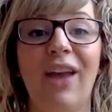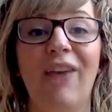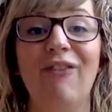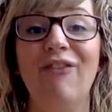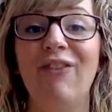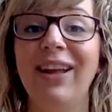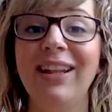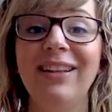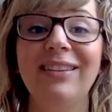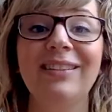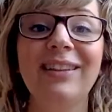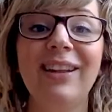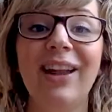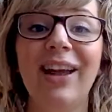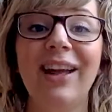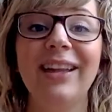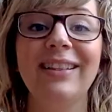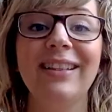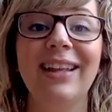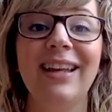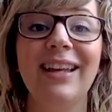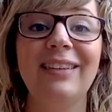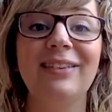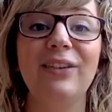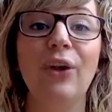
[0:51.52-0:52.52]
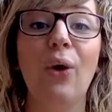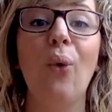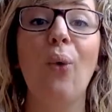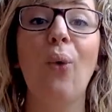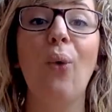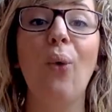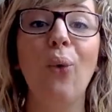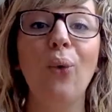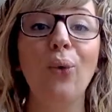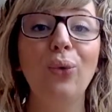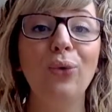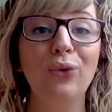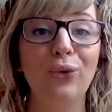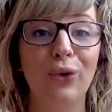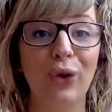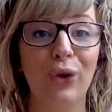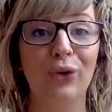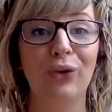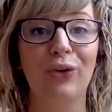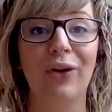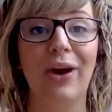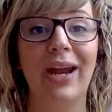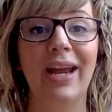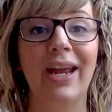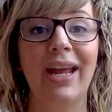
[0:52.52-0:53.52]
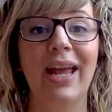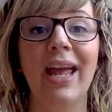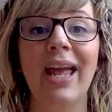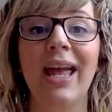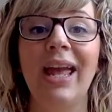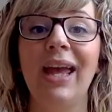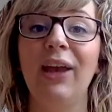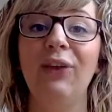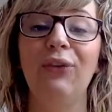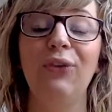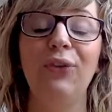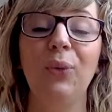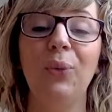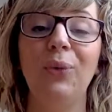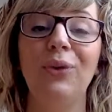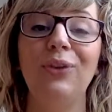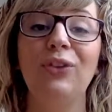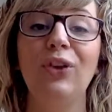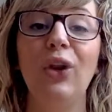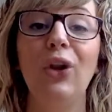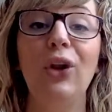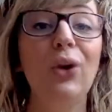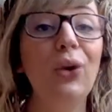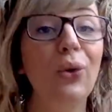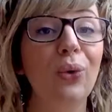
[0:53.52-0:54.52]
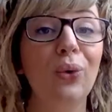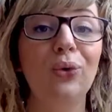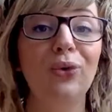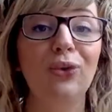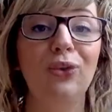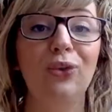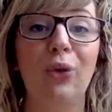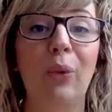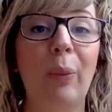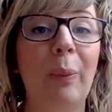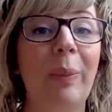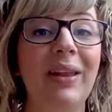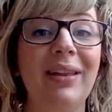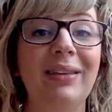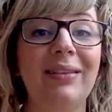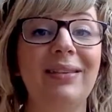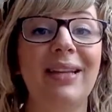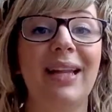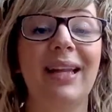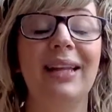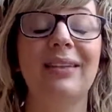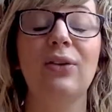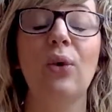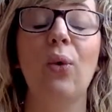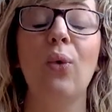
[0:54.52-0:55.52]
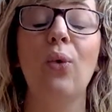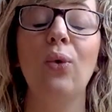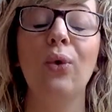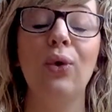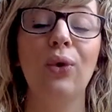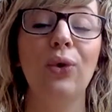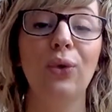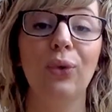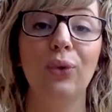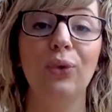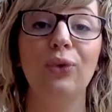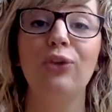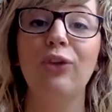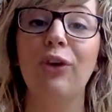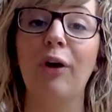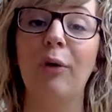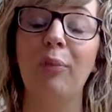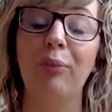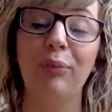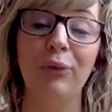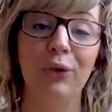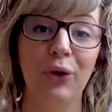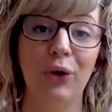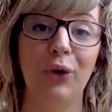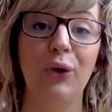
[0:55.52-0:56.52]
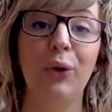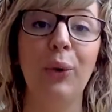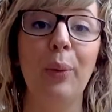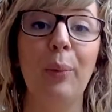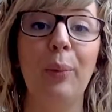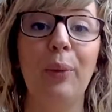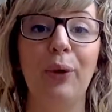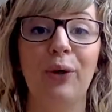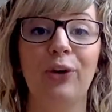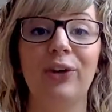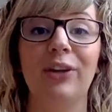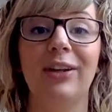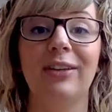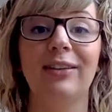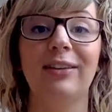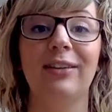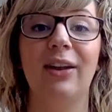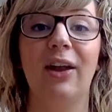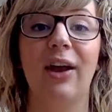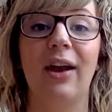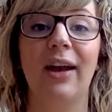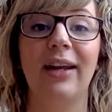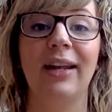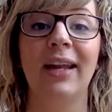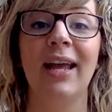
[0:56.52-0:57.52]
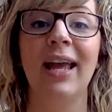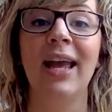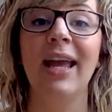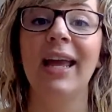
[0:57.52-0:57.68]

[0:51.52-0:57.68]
Events like these are also great if you want to launch your business or launch a new product line.